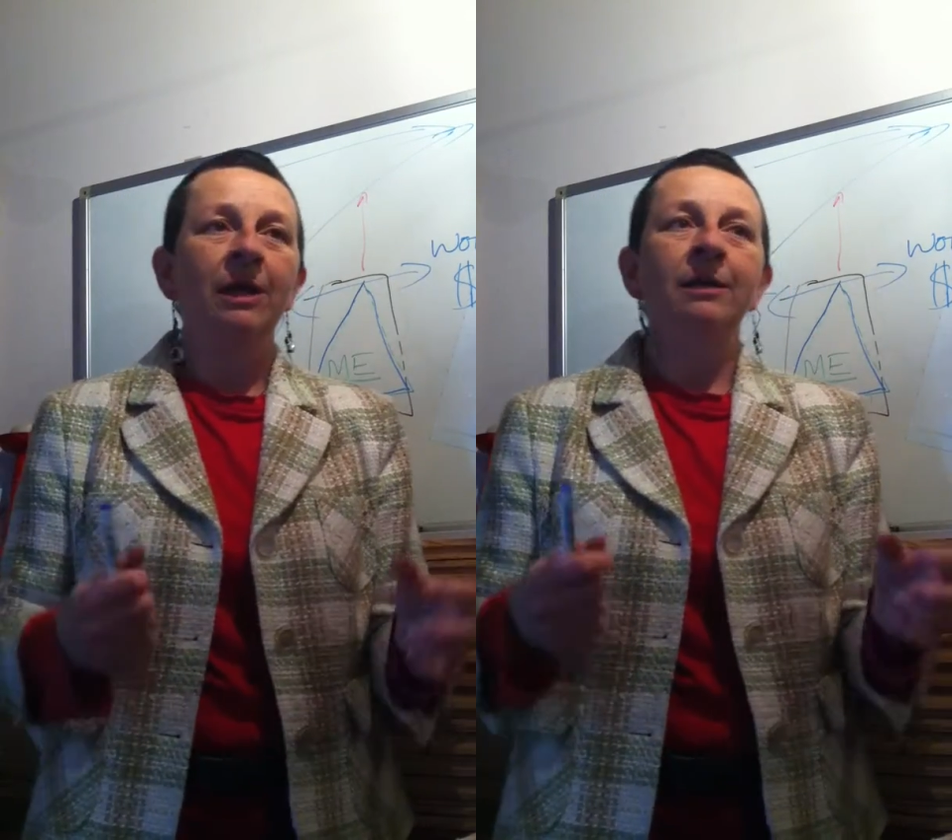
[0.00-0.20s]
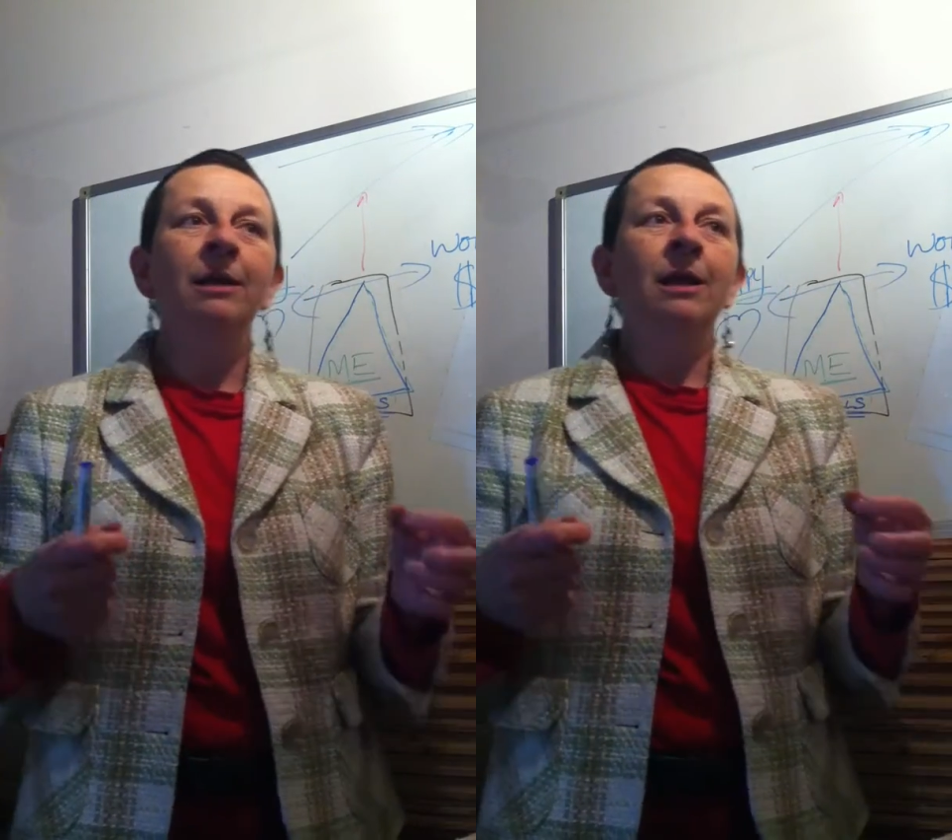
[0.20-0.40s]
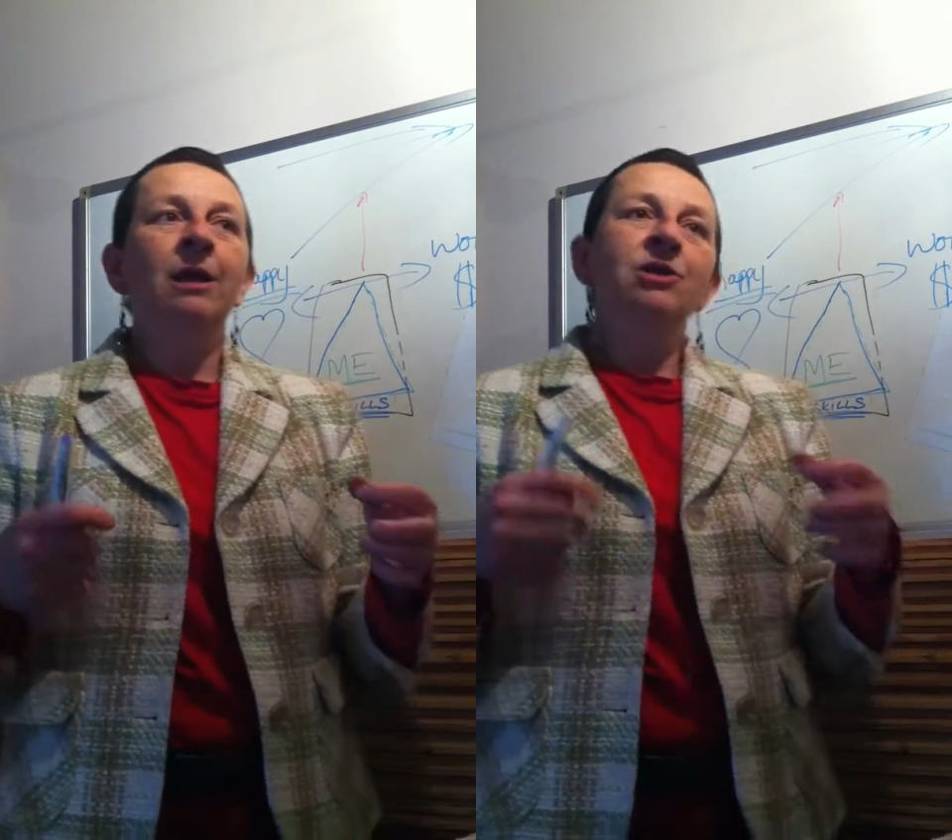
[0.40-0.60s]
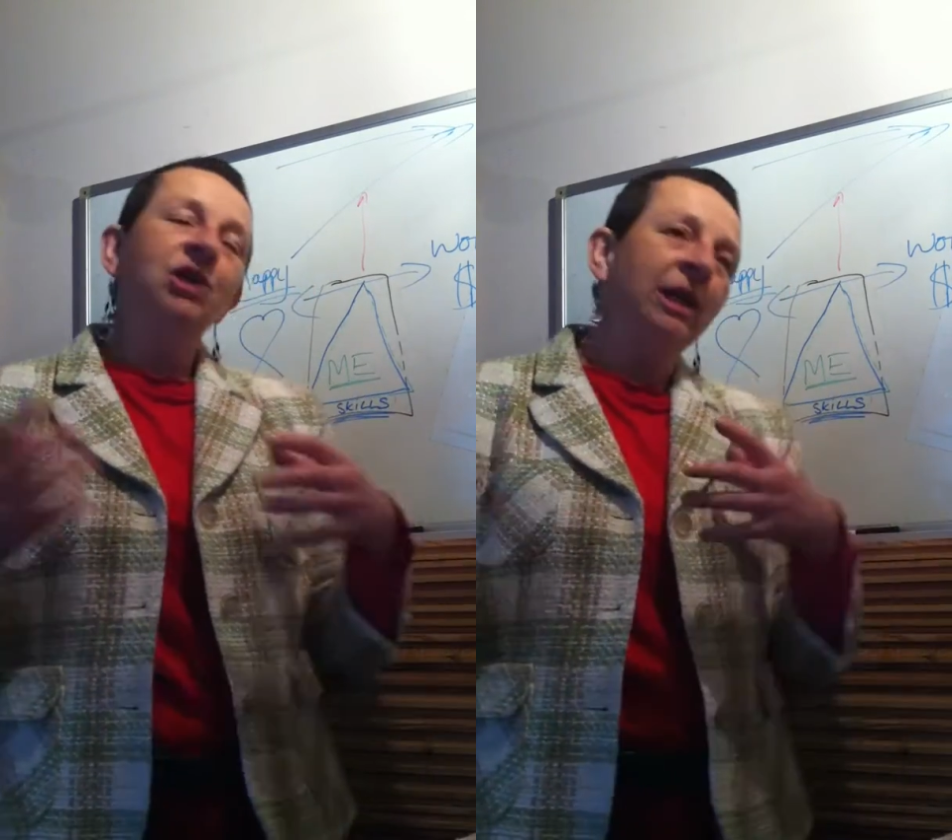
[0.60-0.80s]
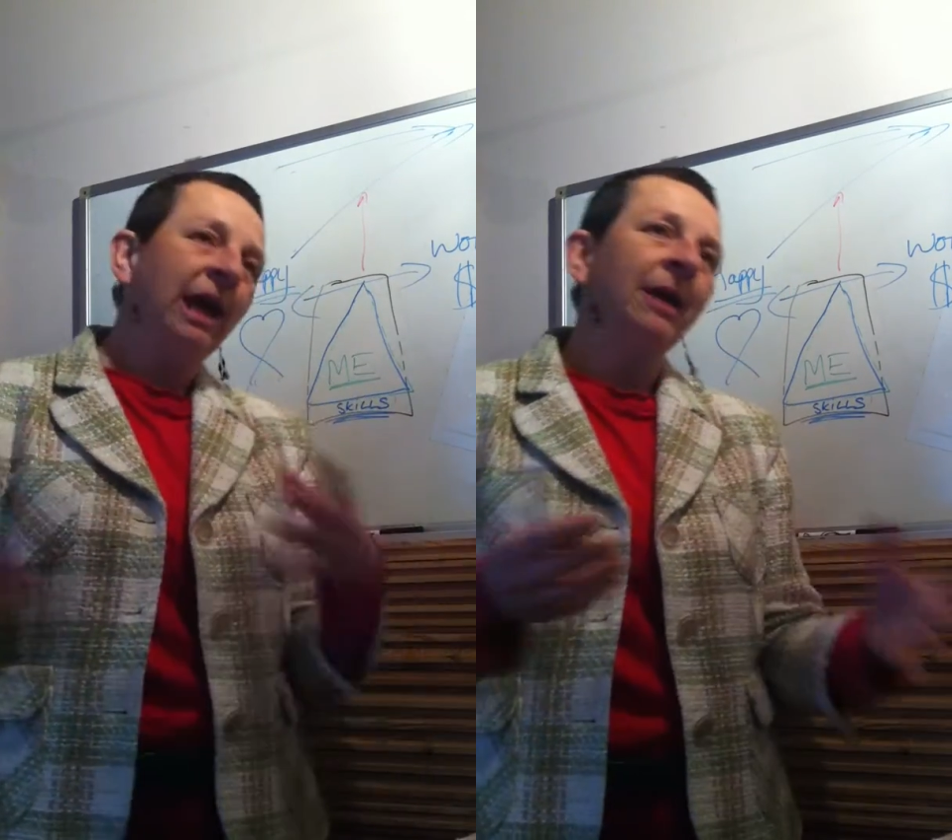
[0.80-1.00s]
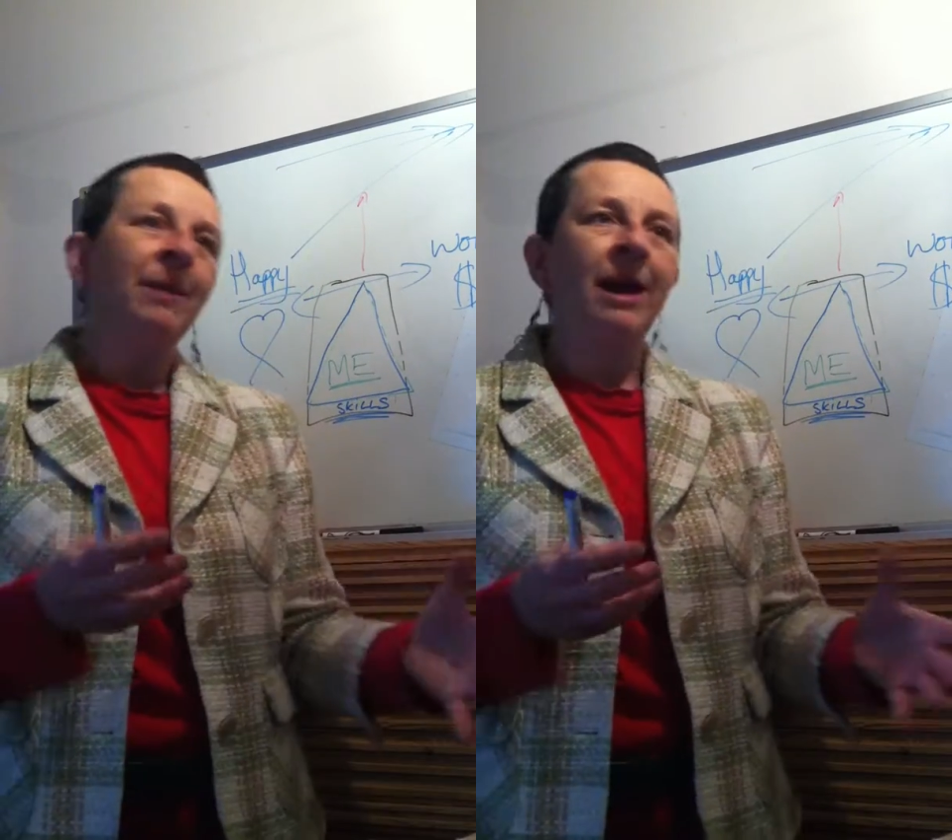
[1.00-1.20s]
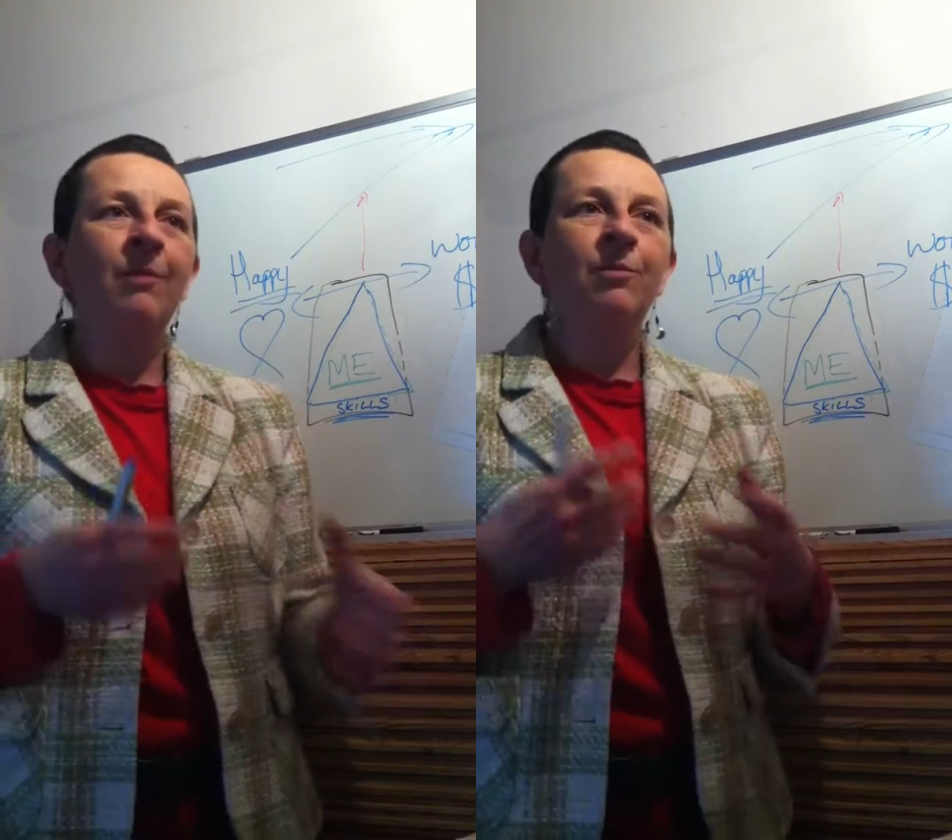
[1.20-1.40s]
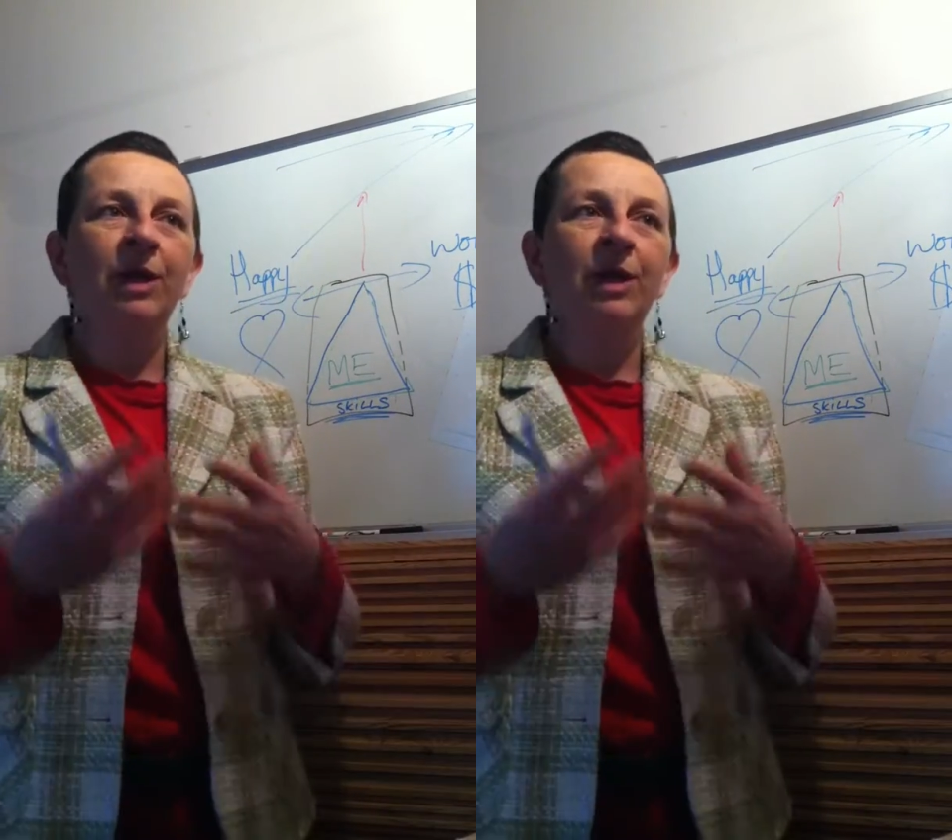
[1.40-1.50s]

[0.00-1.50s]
And she came out,